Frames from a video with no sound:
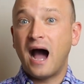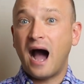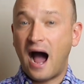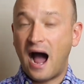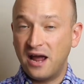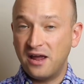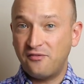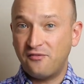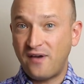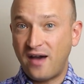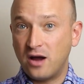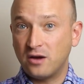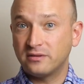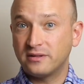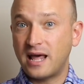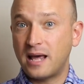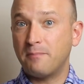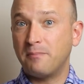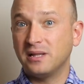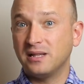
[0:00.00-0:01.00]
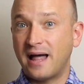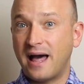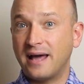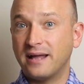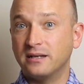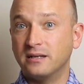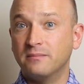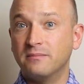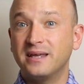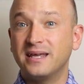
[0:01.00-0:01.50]
I found that
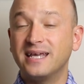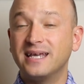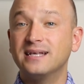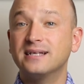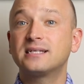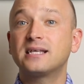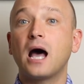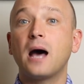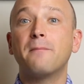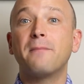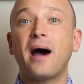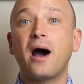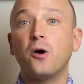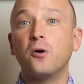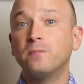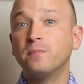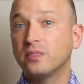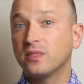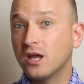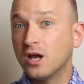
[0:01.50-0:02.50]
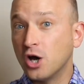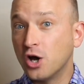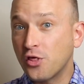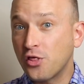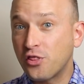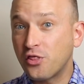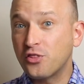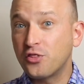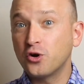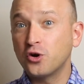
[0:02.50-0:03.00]
platinum is about
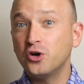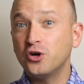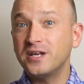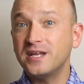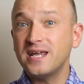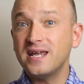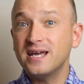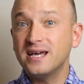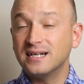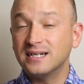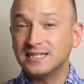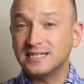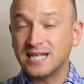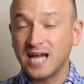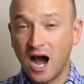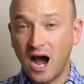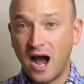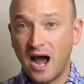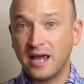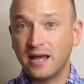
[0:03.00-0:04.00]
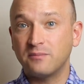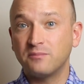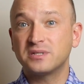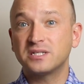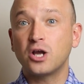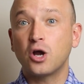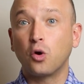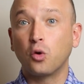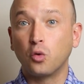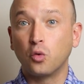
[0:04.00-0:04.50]
30
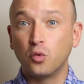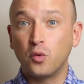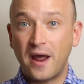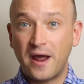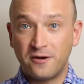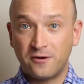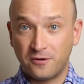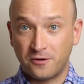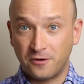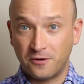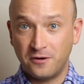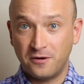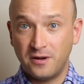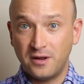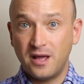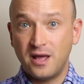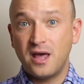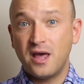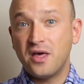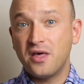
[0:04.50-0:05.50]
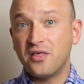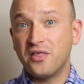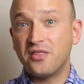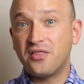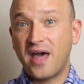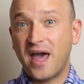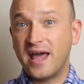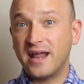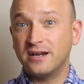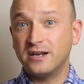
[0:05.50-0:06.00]
times rarer
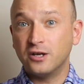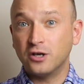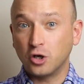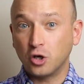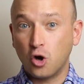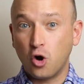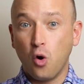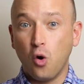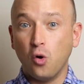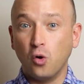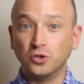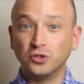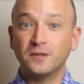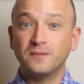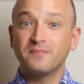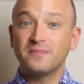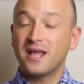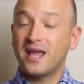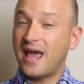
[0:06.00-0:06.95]
than gold.